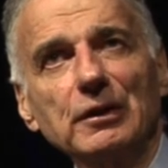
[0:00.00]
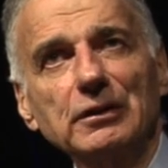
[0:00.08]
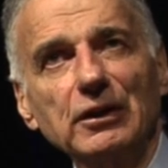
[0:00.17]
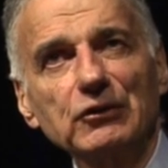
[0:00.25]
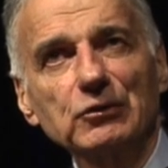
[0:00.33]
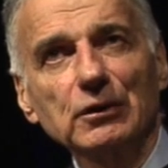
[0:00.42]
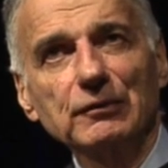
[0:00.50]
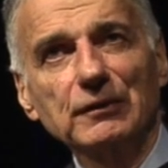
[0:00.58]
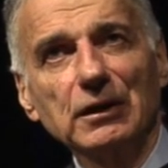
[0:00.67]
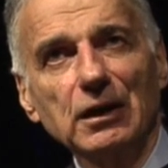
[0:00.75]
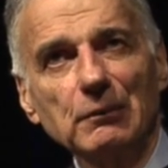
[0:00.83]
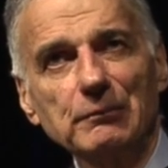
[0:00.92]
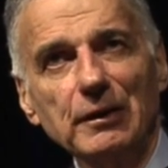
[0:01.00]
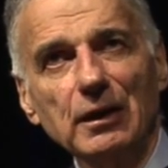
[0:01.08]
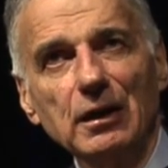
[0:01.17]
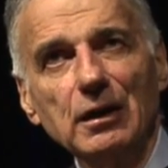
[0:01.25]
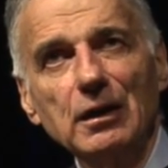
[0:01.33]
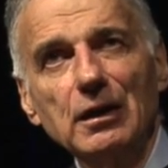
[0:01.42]
in the District of Columbia,
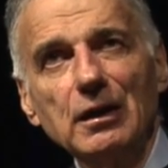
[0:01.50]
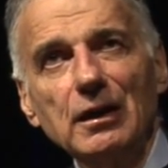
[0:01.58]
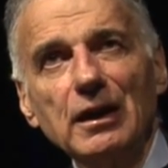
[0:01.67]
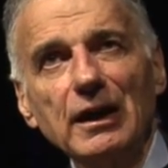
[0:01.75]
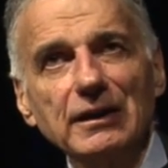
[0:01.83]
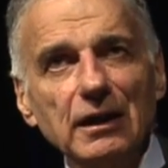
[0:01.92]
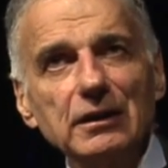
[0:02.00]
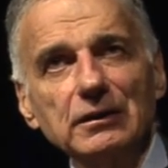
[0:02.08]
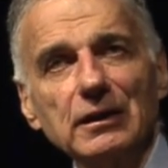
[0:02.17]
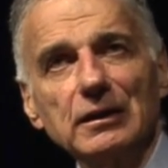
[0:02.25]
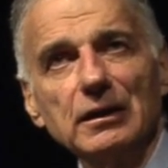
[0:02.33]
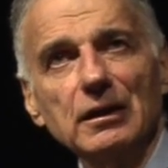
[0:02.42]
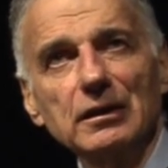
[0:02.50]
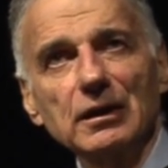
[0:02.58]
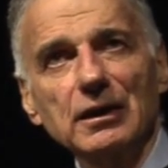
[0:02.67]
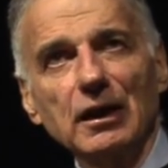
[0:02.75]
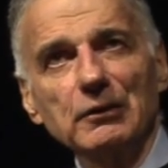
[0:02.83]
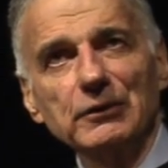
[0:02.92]
and the
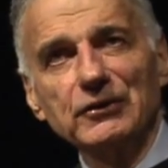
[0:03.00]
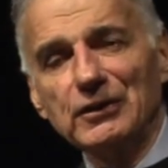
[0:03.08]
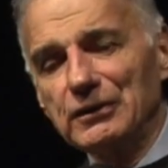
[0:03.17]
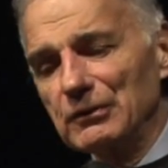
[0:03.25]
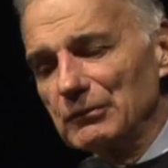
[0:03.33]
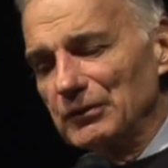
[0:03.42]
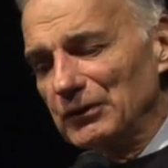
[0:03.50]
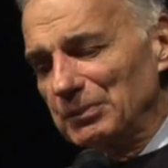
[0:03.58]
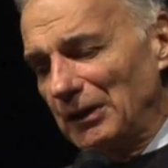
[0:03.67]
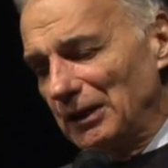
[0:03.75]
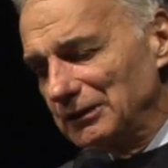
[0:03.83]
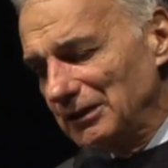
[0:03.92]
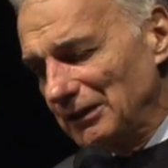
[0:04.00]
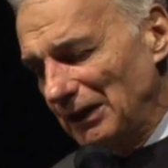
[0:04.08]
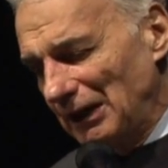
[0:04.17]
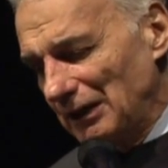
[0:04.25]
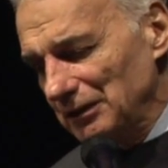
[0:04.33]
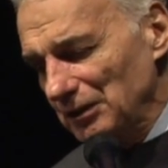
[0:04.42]
Congress didn't respond to
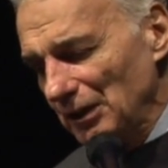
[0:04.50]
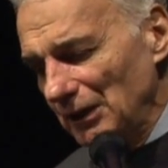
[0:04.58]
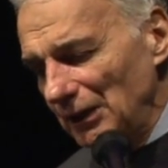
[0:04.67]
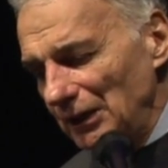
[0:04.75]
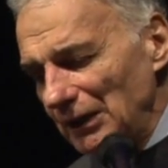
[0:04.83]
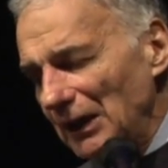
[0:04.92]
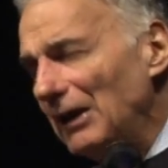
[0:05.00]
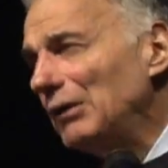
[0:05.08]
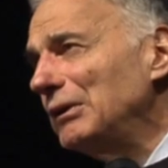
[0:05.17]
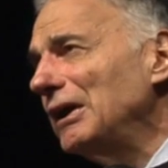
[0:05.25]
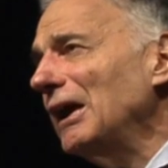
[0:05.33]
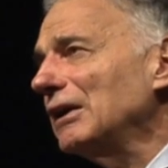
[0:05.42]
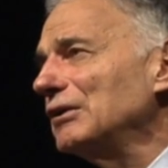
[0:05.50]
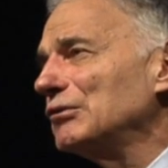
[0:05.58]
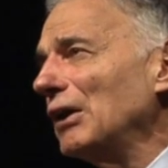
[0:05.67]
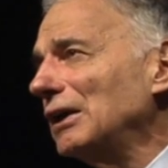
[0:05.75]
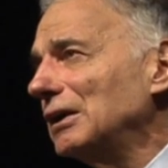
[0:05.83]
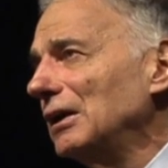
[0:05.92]
that. How he had a
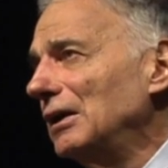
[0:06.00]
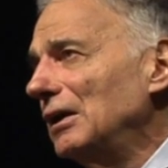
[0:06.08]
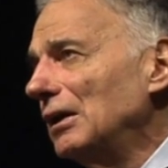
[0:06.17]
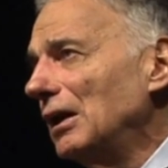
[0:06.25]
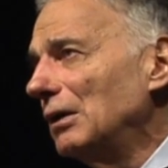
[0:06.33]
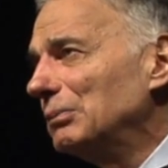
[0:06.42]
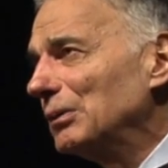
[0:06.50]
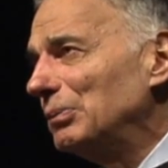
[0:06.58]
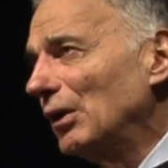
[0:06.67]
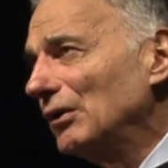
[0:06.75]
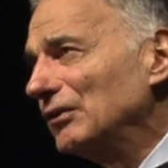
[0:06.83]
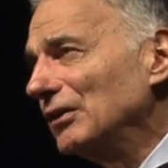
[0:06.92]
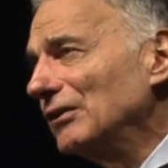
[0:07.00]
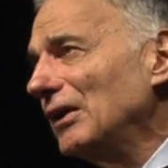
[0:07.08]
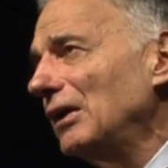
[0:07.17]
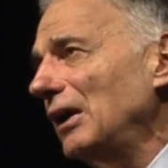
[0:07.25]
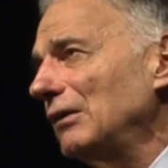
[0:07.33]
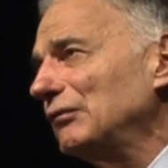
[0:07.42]
drug proposal
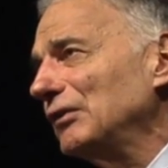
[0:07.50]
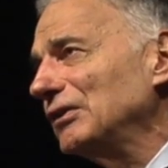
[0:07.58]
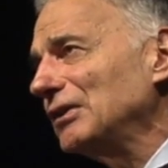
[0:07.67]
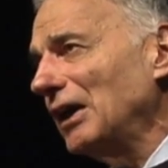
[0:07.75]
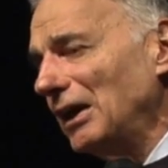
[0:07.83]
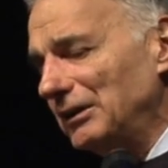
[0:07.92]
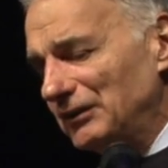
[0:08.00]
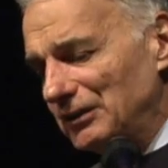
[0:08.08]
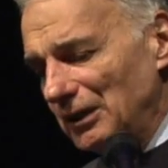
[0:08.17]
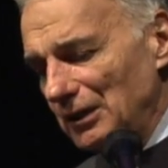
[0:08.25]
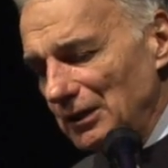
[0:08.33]
that emphasized